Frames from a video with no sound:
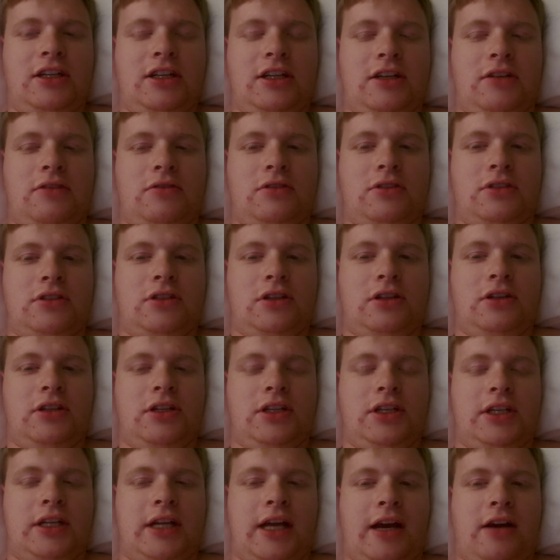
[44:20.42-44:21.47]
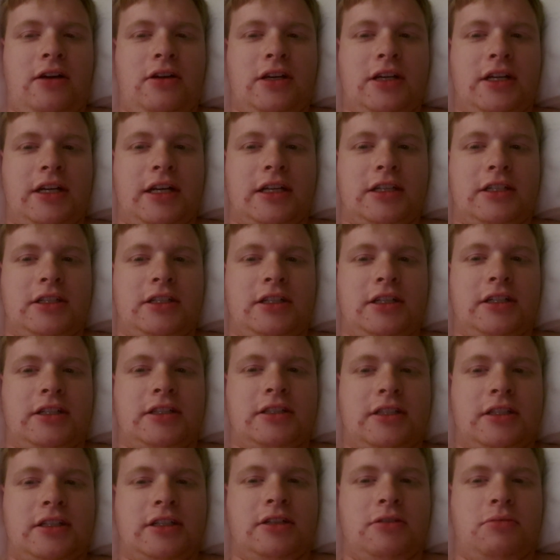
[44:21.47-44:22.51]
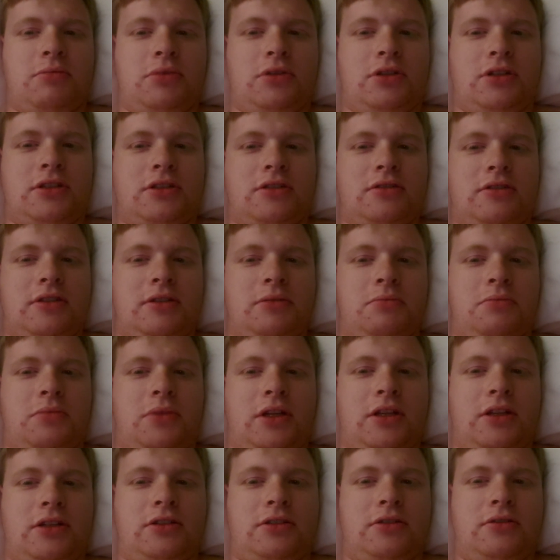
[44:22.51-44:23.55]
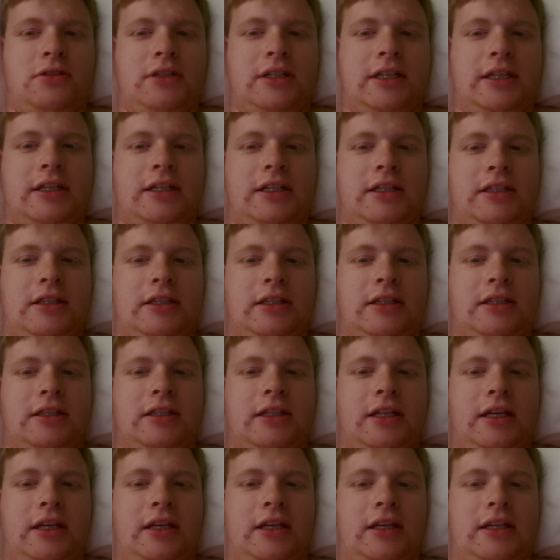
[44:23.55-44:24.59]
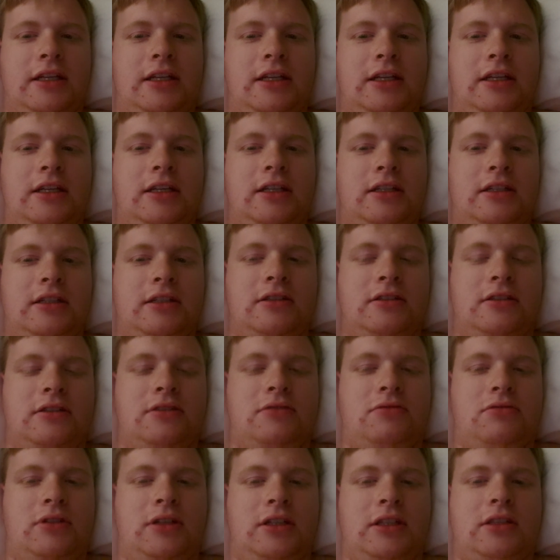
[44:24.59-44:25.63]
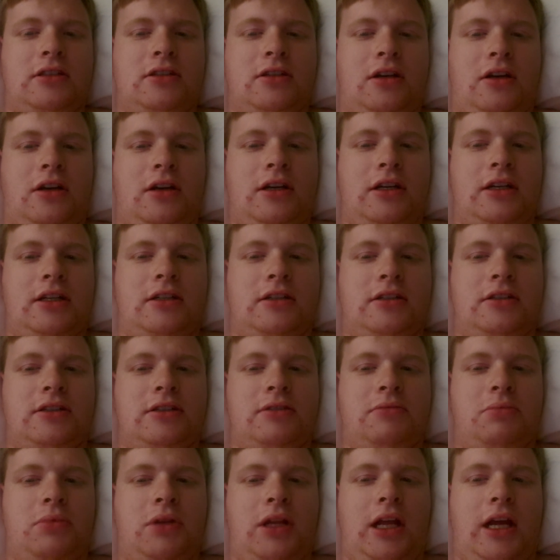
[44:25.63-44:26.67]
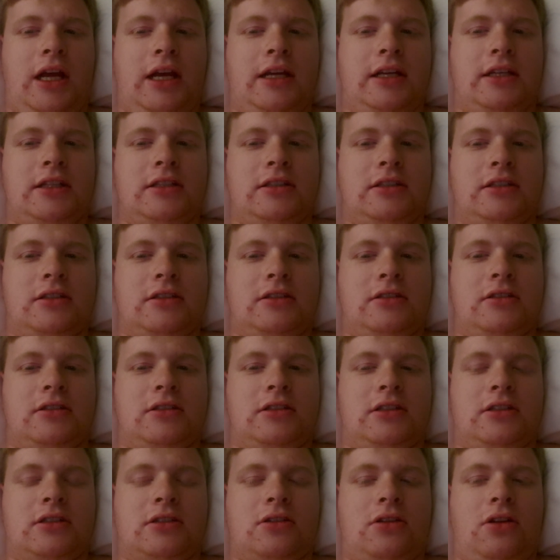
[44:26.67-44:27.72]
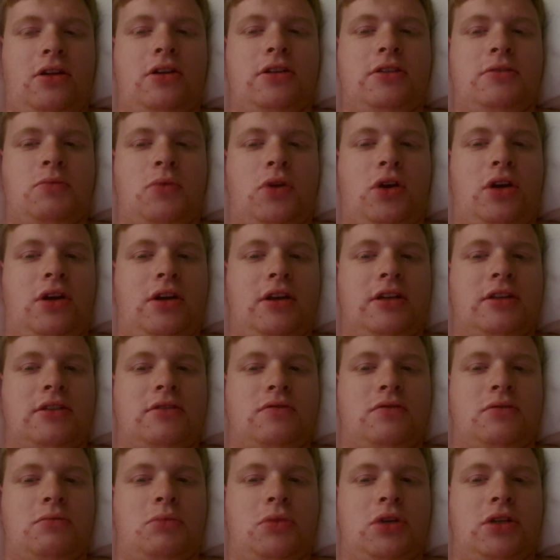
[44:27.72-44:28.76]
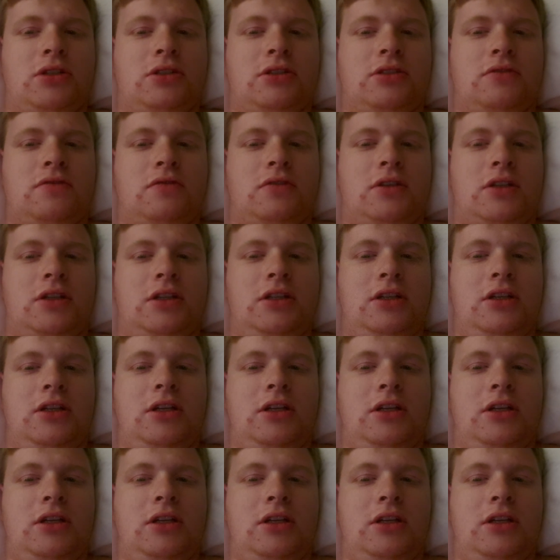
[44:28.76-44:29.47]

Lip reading: There was only an hour connection in Singapore, so I didn't bother doing anything there. And I was really tired on the plane, so I just closed my eyes for most of it.